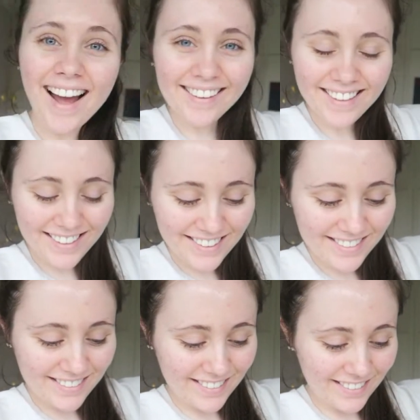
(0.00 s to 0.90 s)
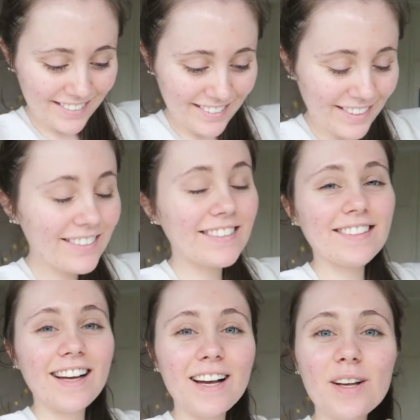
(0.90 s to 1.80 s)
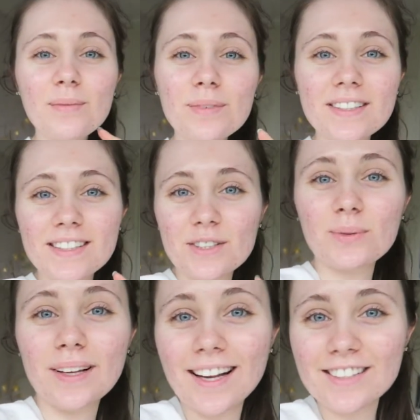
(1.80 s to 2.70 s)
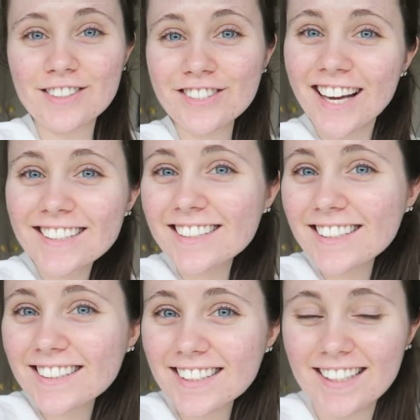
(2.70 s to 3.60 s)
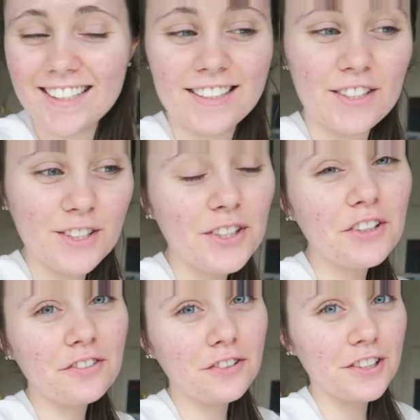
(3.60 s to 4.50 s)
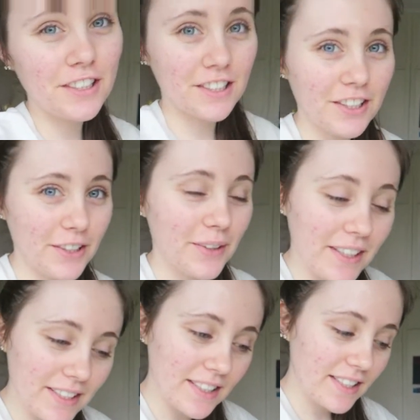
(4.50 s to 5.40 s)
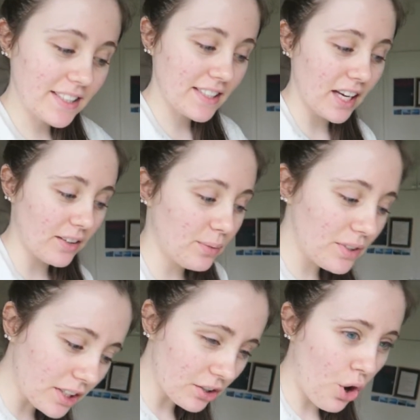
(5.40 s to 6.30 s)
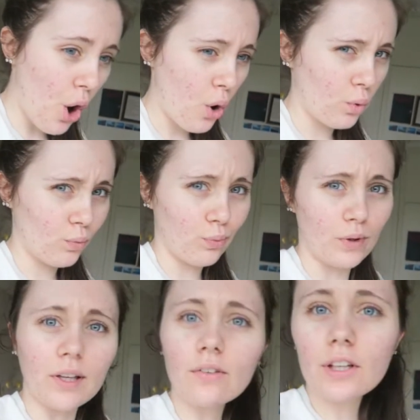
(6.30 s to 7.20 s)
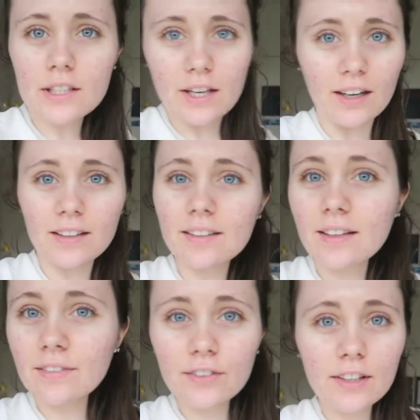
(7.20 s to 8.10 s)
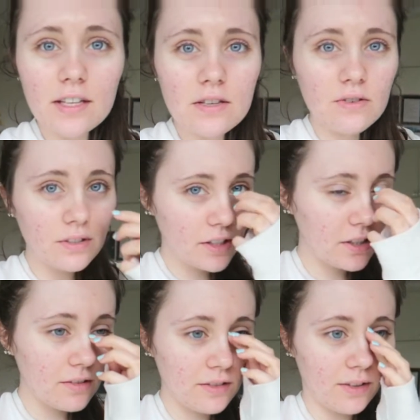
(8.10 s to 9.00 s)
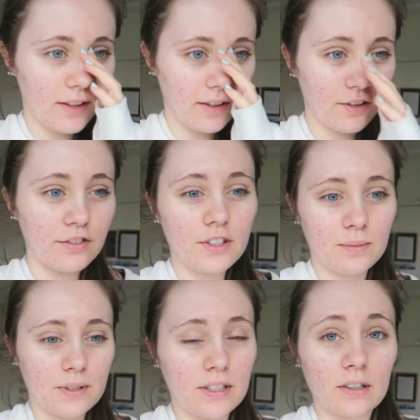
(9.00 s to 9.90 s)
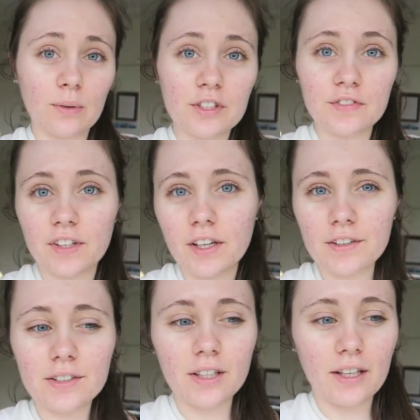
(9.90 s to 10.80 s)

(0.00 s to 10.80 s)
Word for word: Hey guys, long time since we last chatted. It is 2.42 and I was like really really tired after I last talked to you so I've just been sitting watching videos.